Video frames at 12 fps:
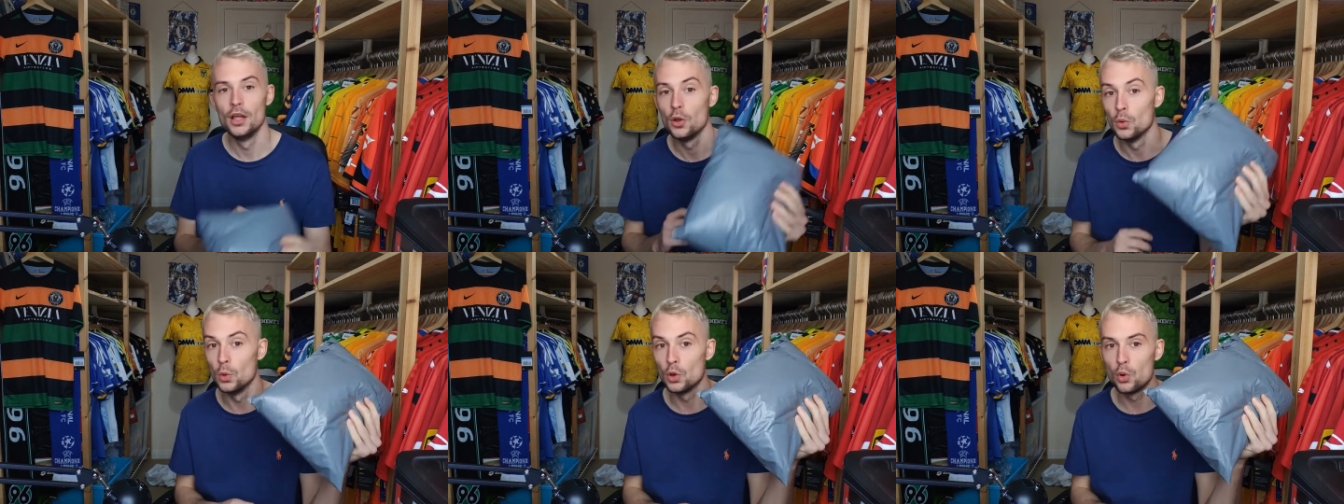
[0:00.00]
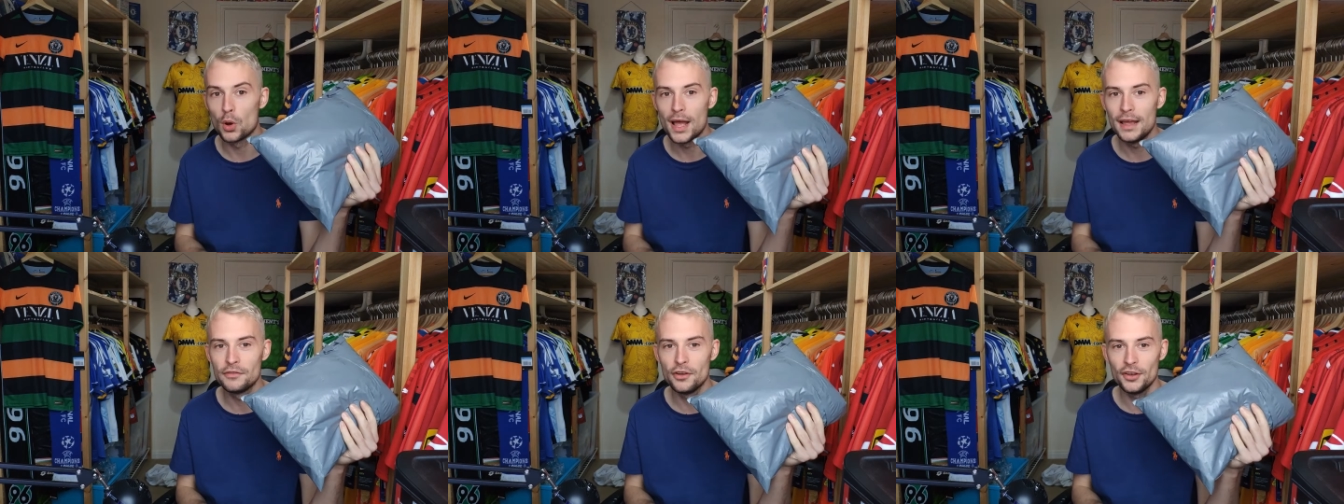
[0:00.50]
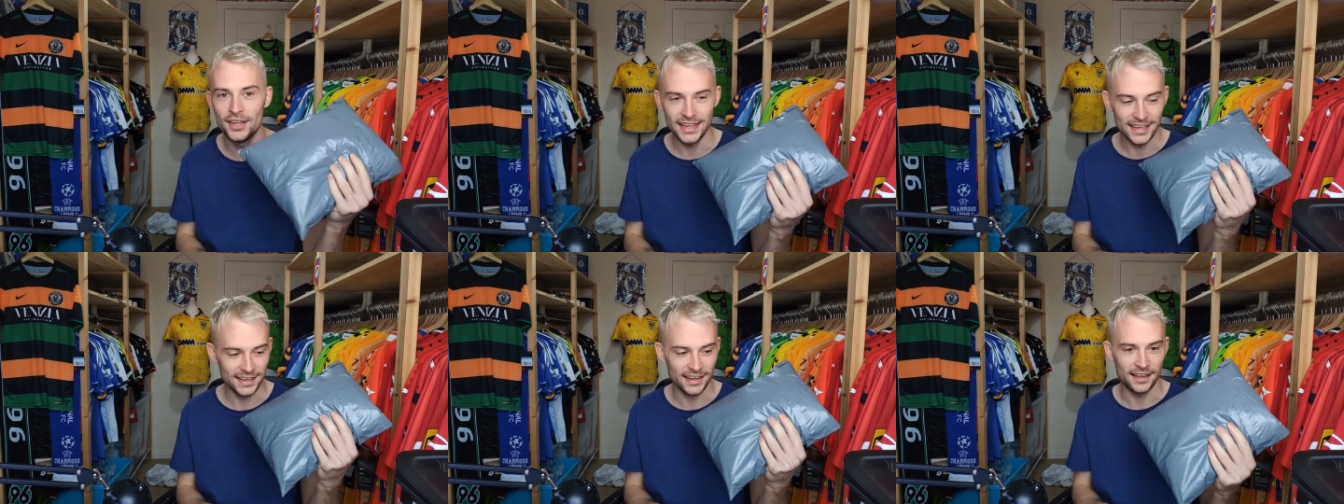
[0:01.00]
Look what I've got
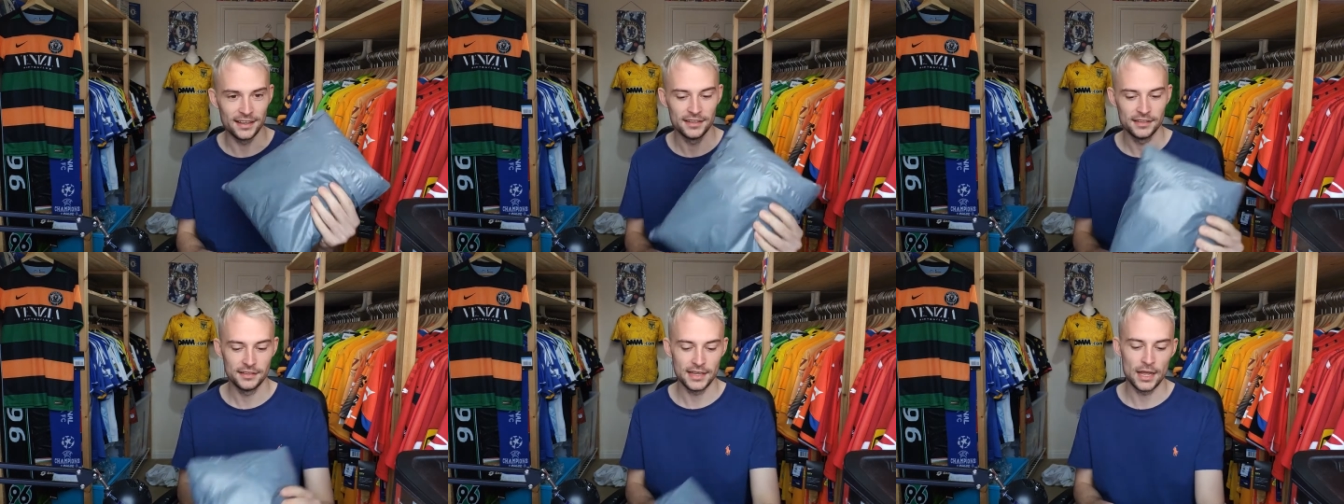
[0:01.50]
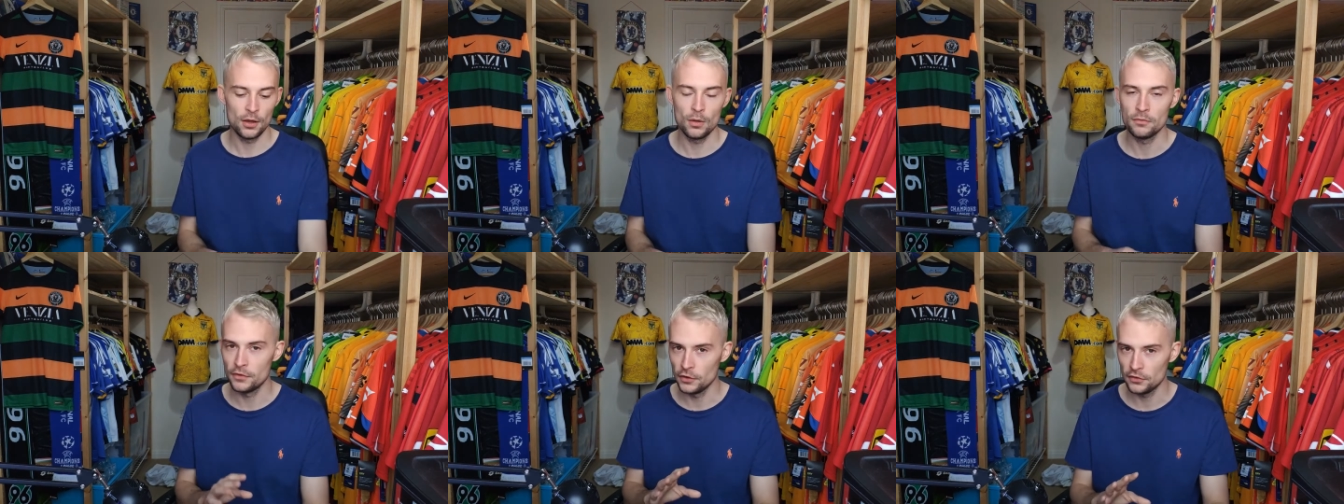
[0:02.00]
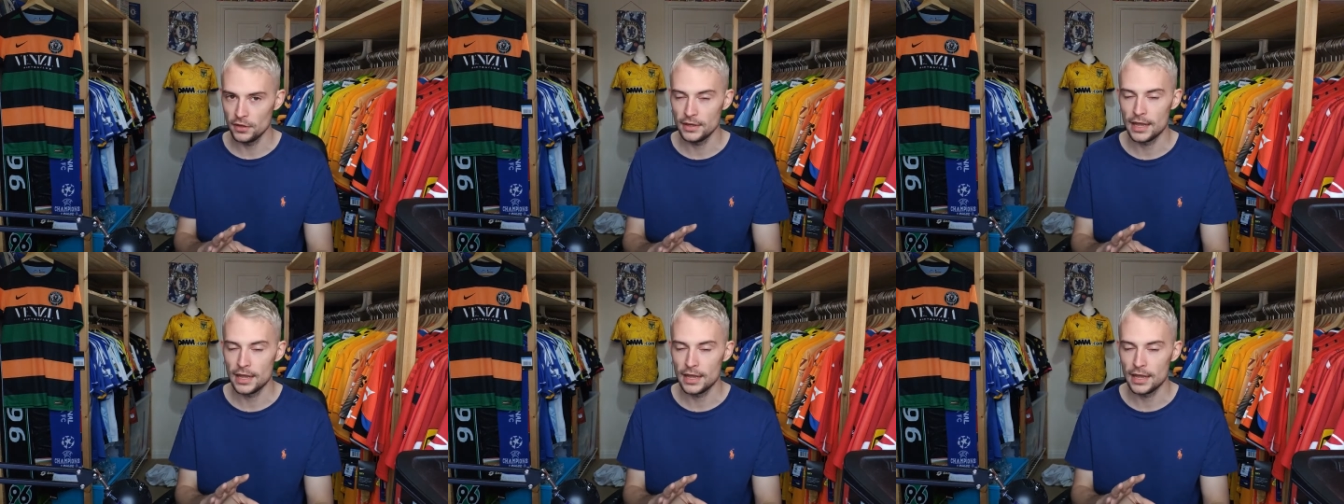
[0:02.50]
here. Now, firstly,